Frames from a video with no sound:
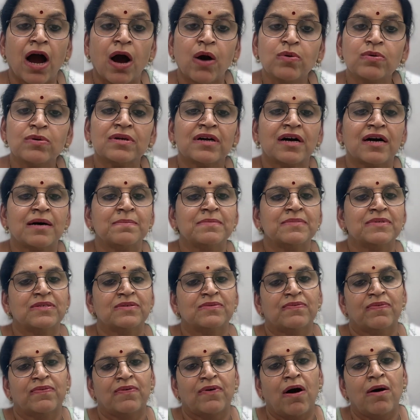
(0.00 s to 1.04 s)
outcomes
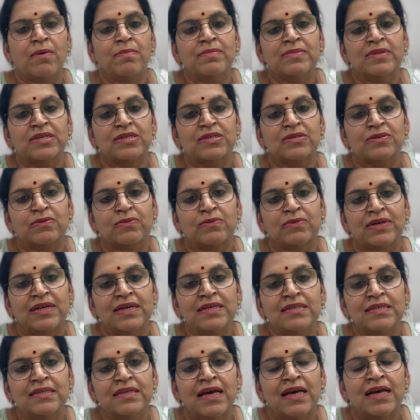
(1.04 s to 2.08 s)
from the
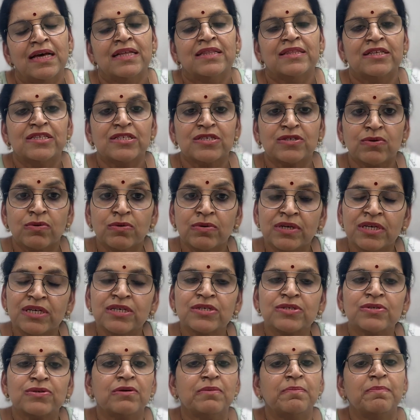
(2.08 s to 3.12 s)
student
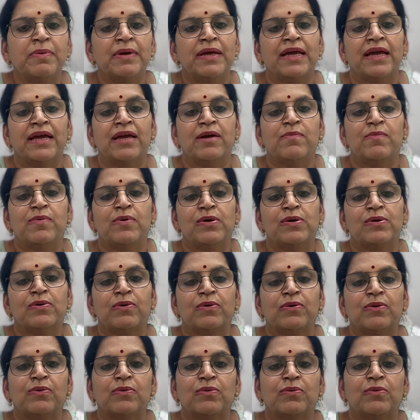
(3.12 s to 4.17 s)
should be able to
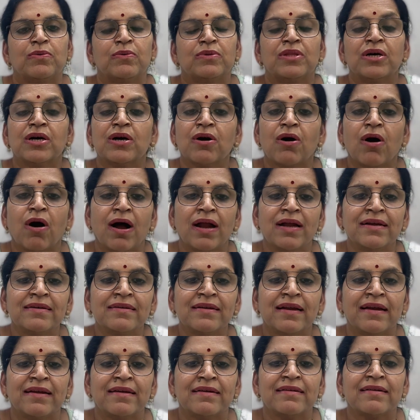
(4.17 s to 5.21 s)
do the
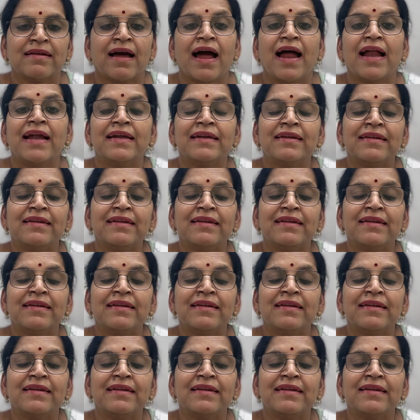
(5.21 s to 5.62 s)
content and